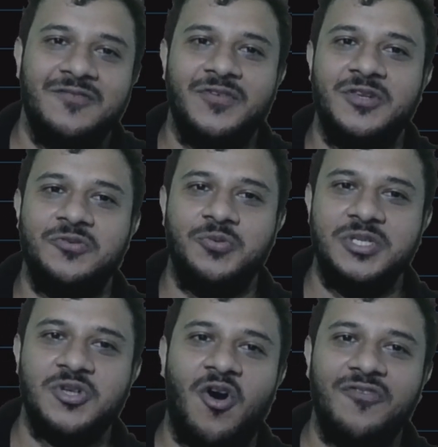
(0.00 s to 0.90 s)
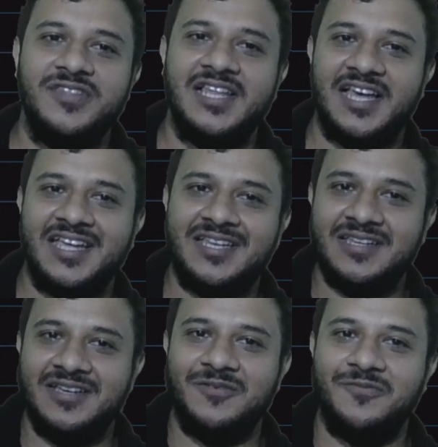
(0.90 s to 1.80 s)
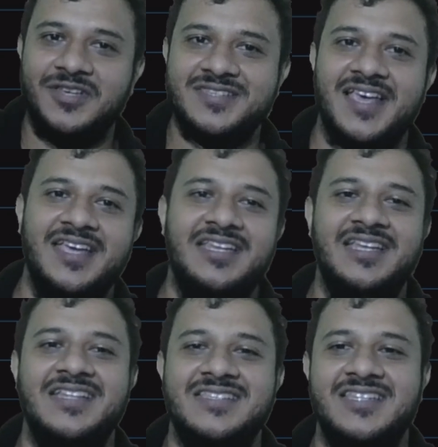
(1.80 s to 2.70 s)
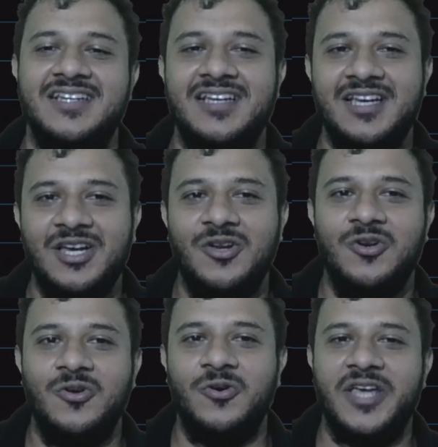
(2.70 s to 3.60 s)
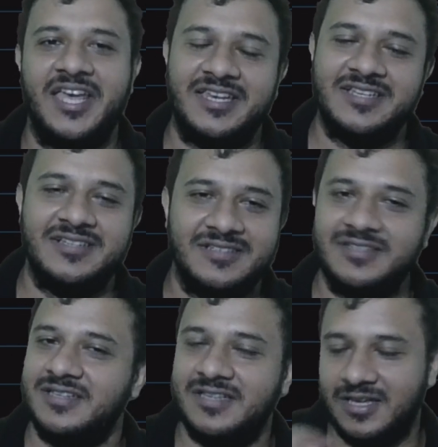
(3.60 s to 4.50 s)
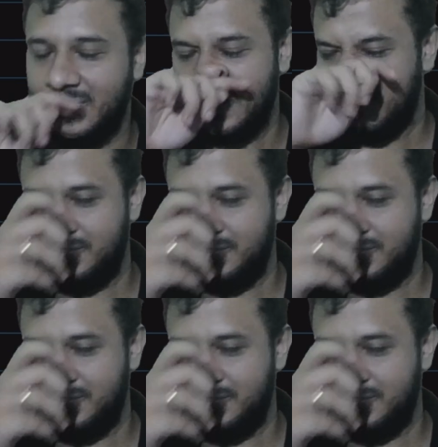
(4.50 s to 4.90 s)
When you switch off the light, we say it's the no gate. Yeah.